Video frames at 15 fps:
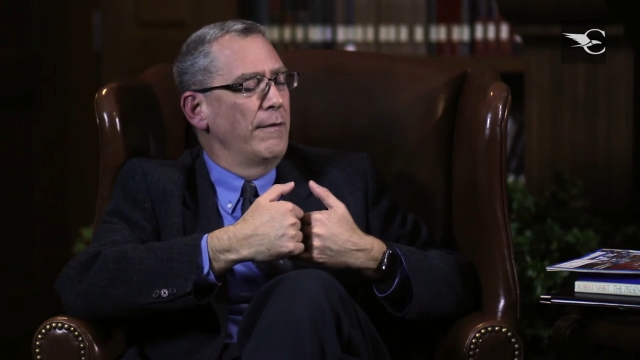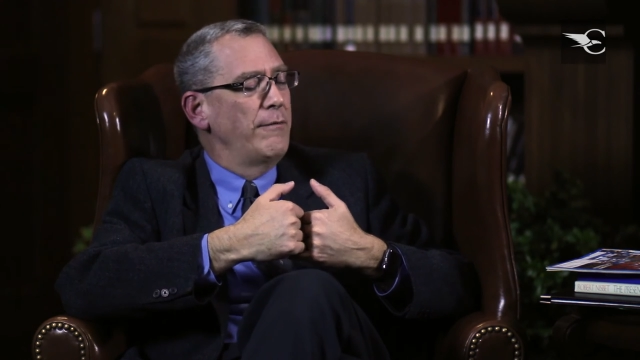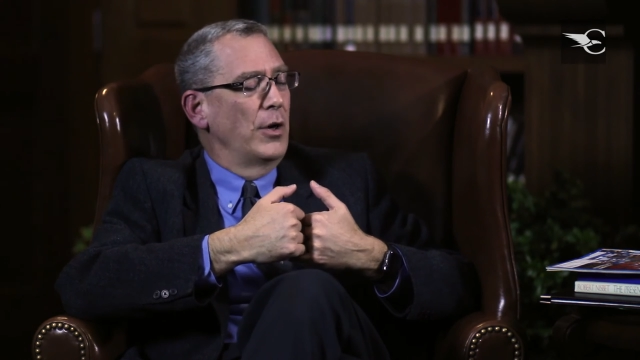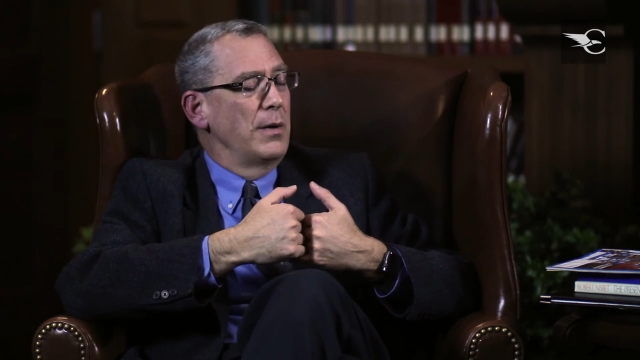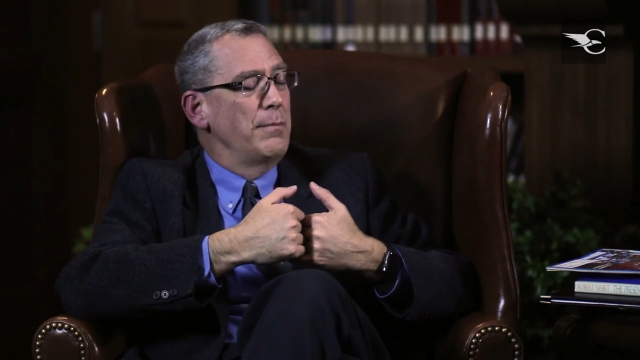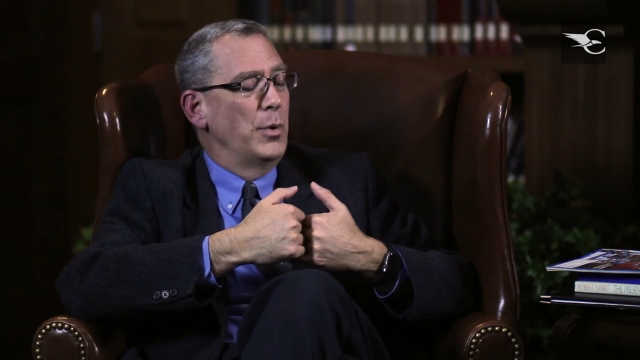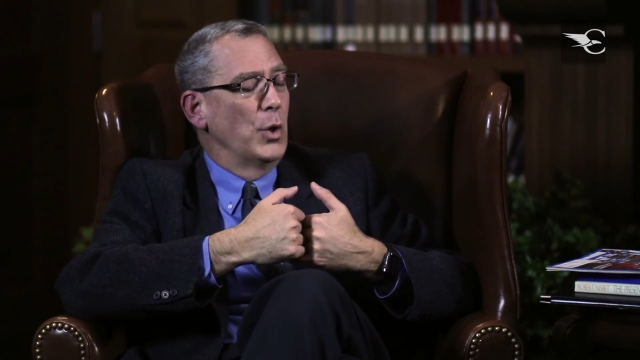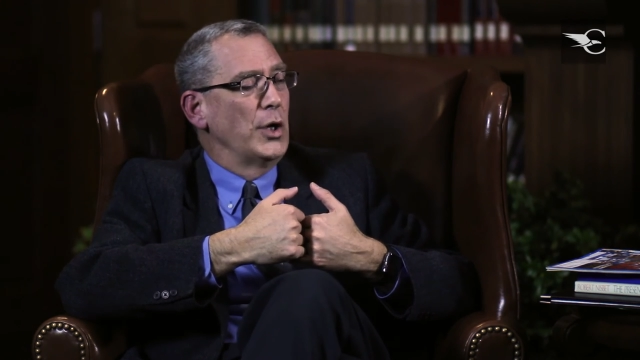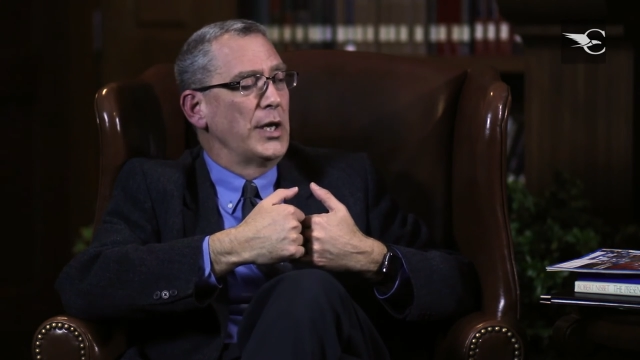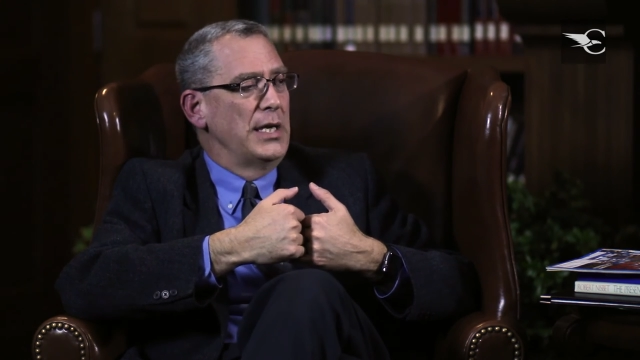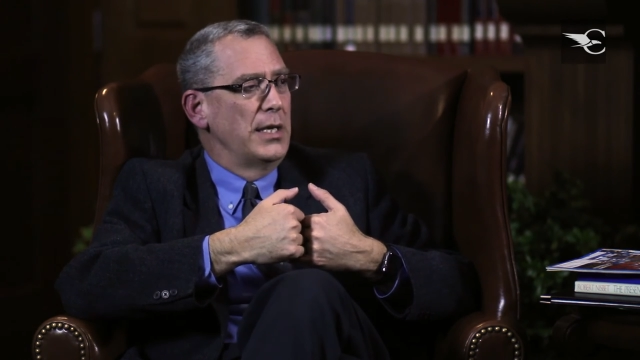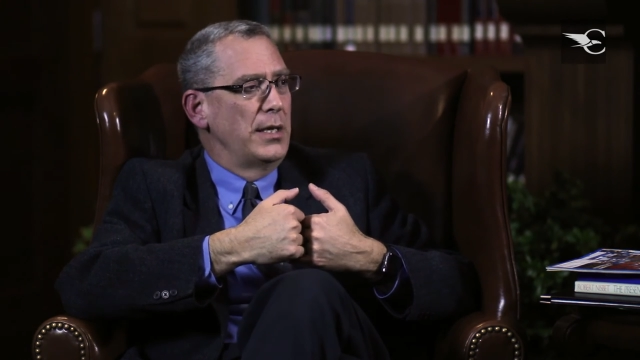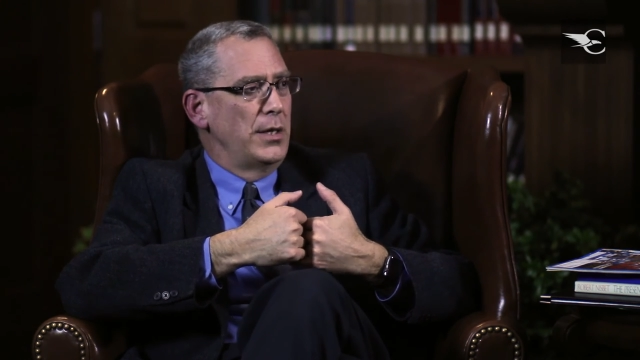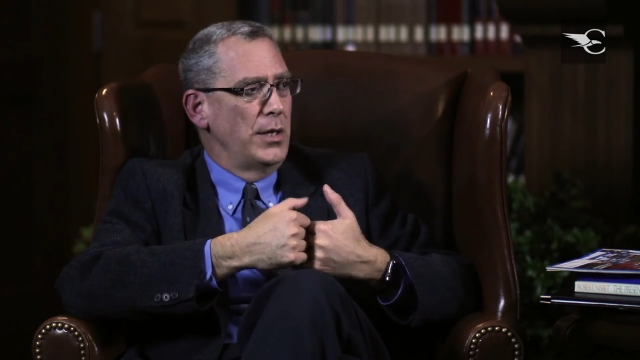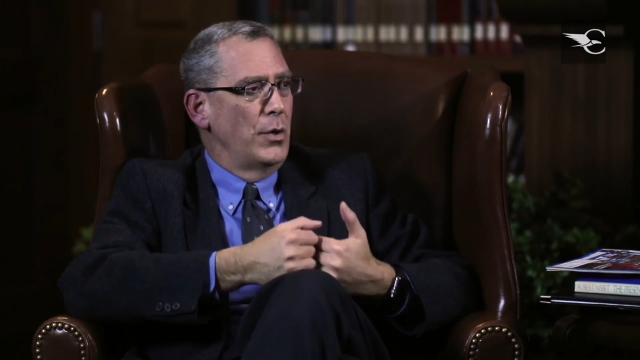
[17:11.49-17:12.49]
a very
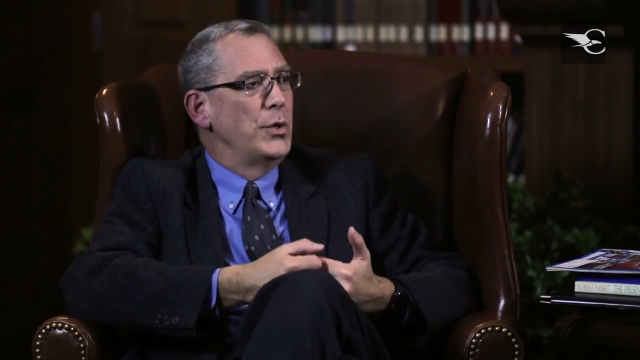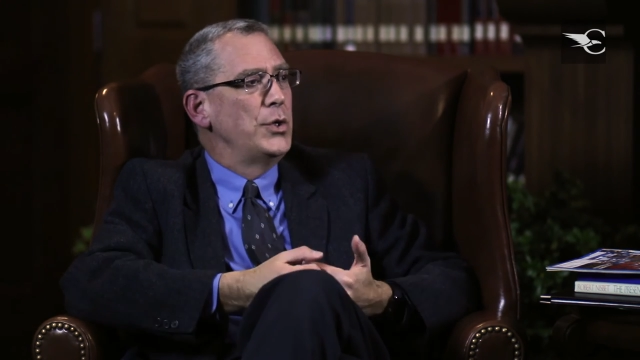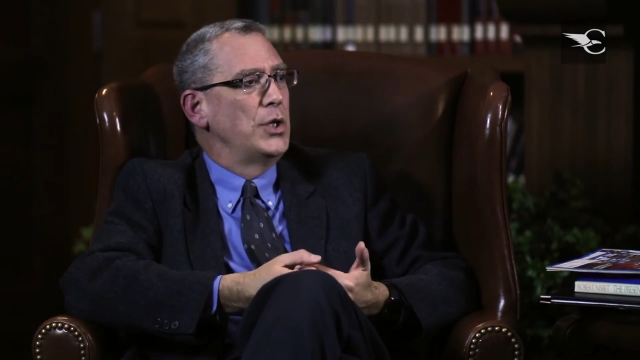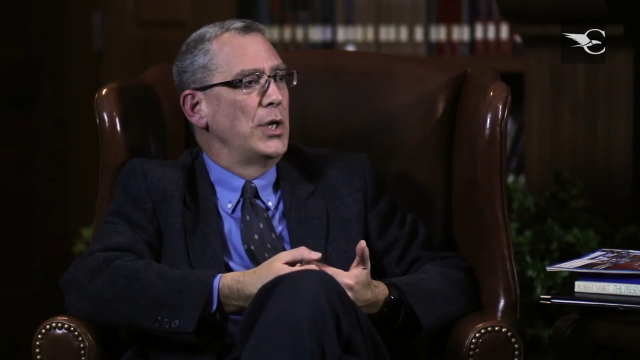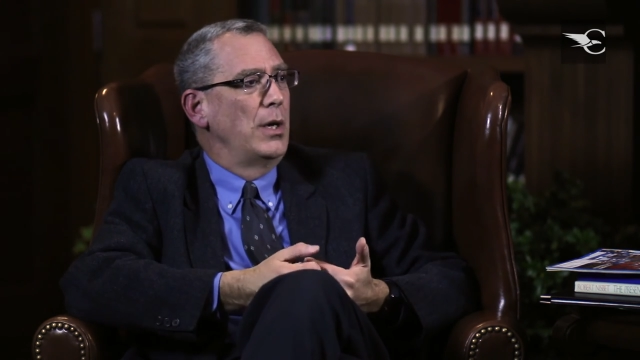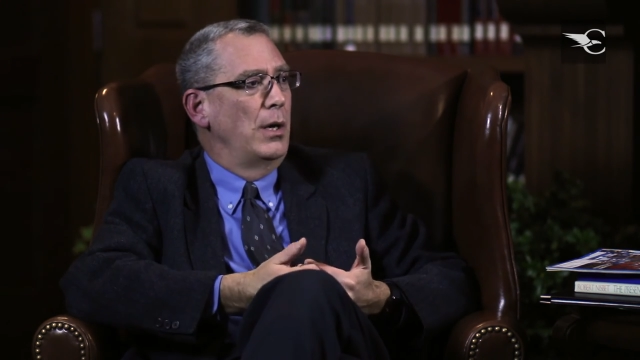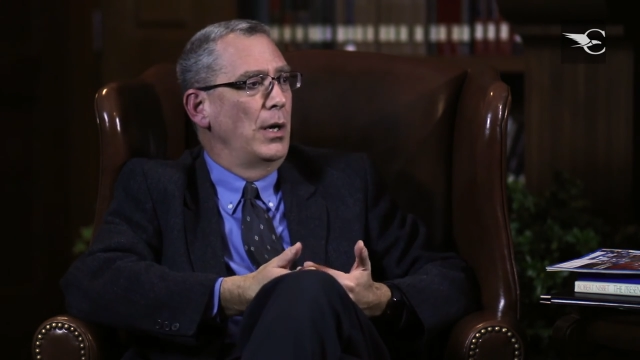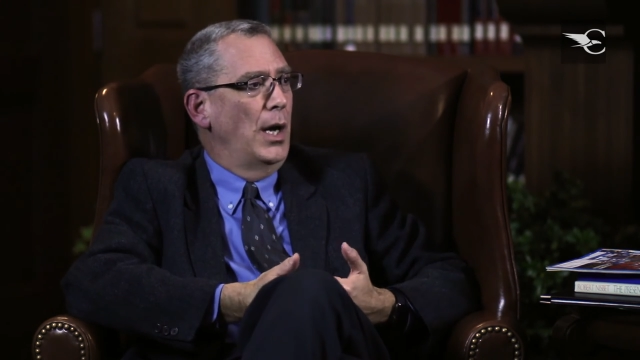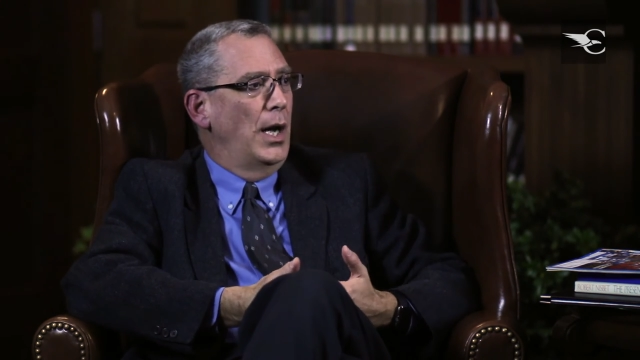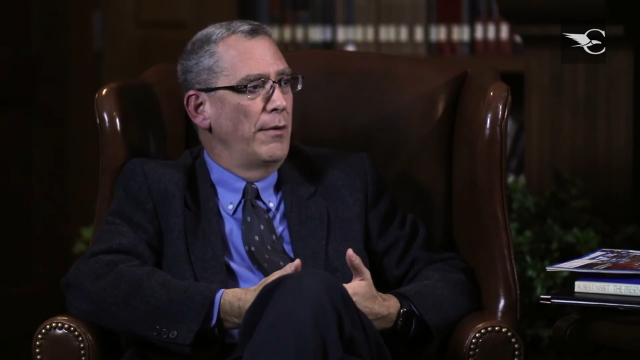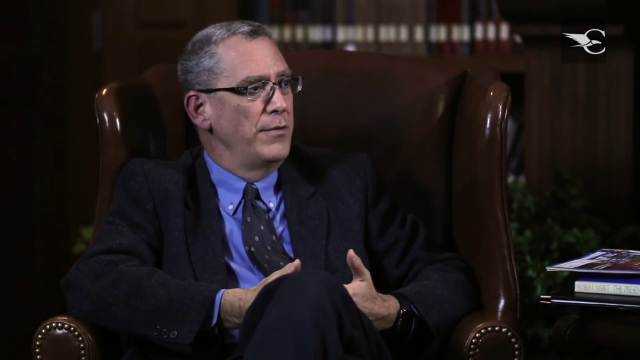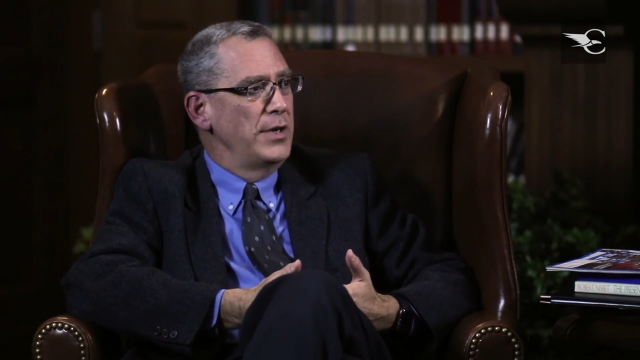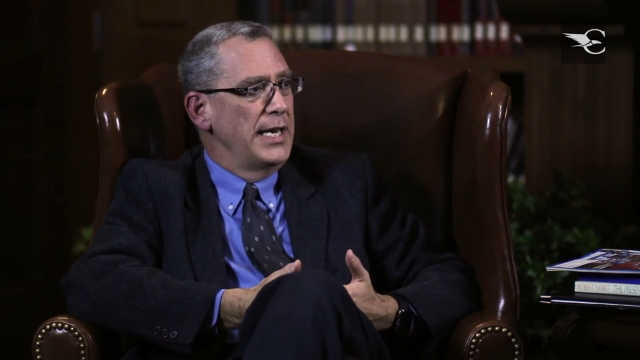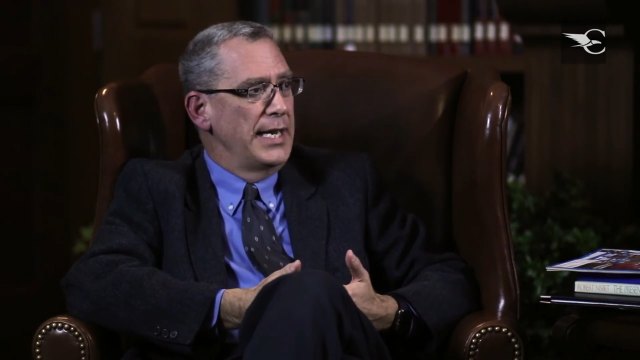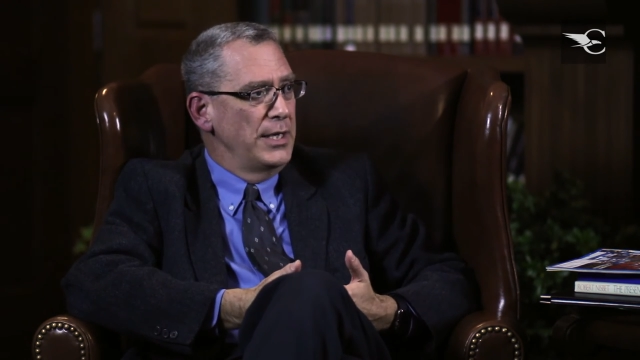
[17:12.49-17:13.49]
Burkean notion
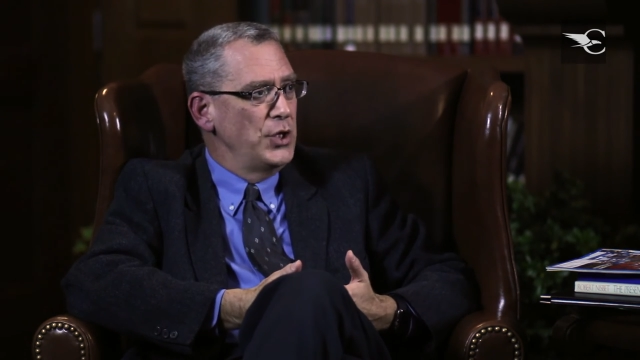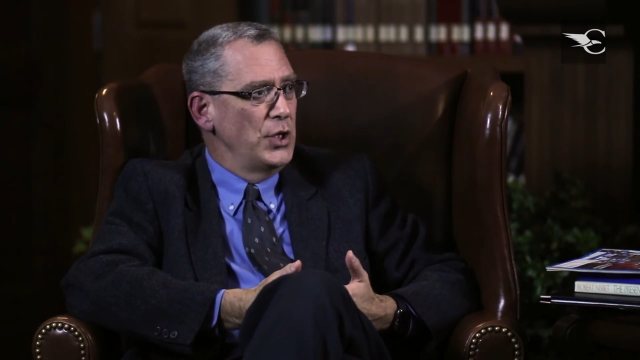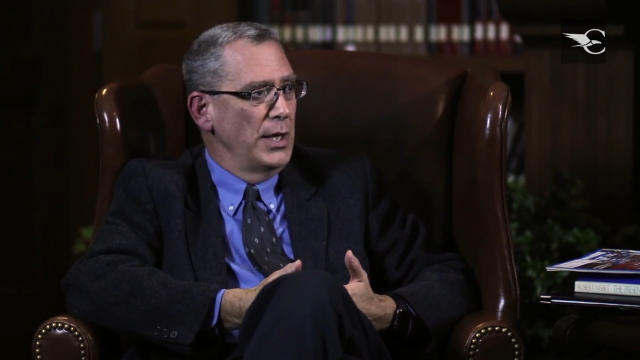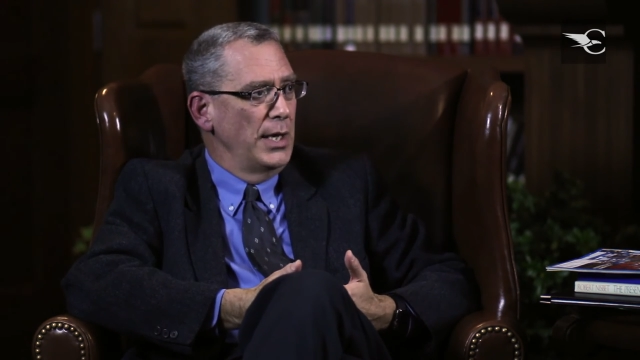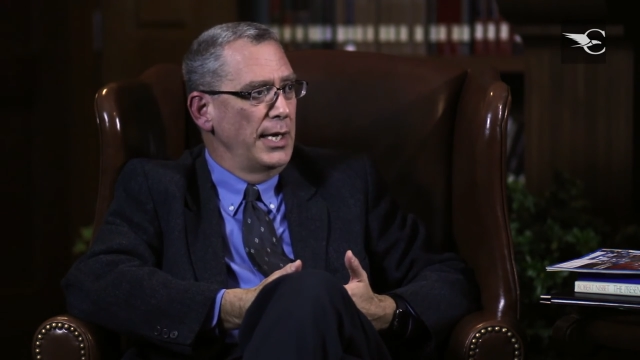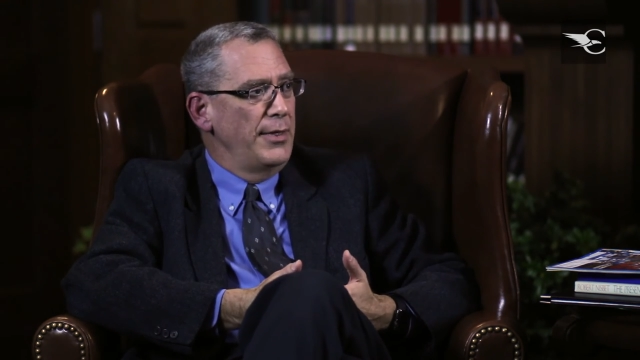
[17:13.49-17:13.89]
of nation,